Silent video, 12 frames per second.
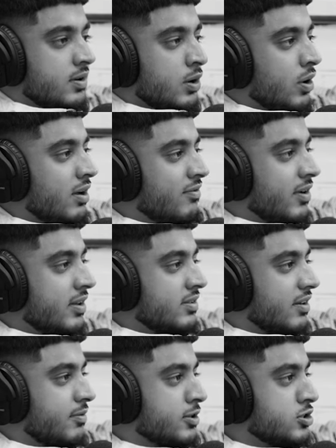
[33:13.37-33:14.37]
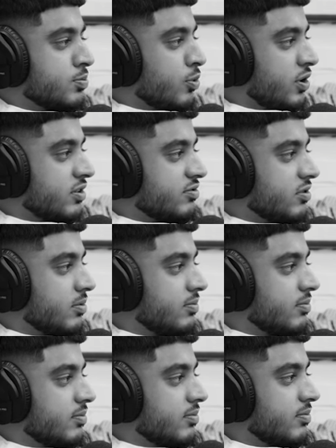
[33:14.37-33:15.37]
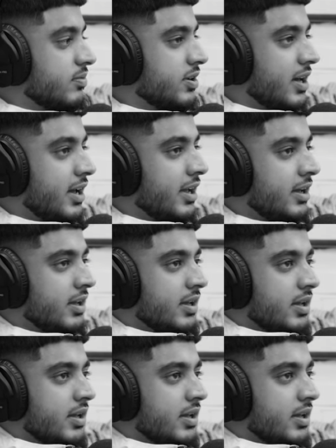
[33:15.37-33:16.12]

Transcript: loyal fans that have been supporting us from day.